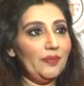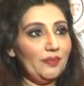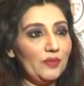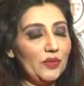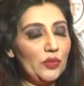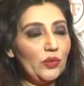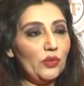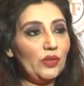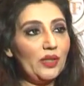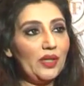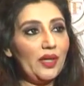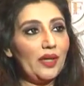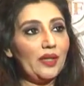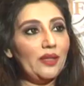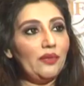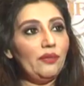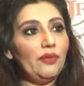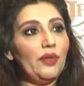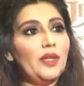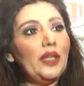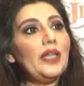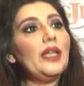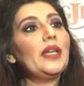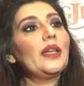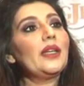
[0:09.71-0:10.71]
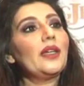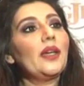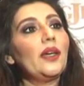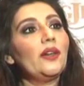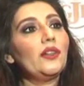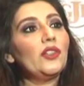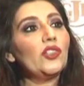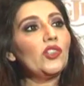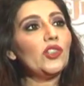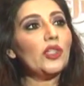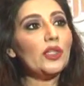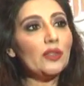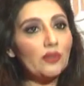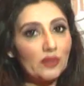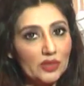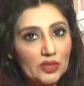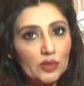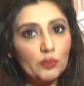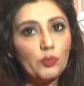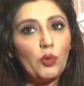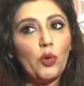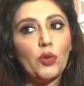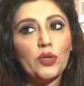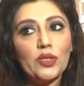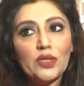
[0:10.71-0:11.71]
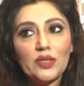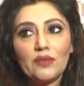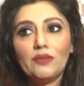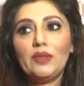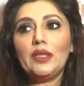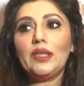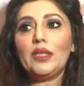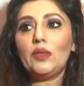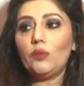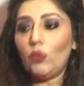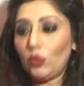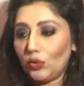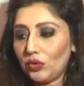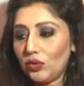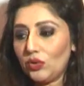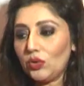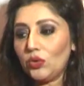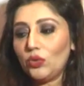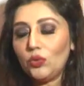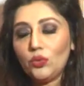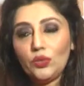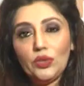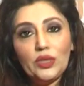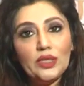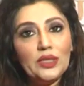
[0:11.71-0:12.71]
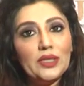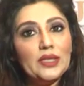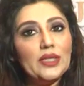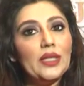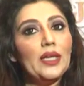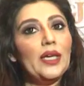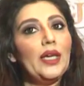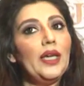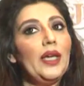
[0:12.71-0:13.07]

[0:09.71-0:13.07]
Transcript: So they had a very encouraging response when they wanted to do this,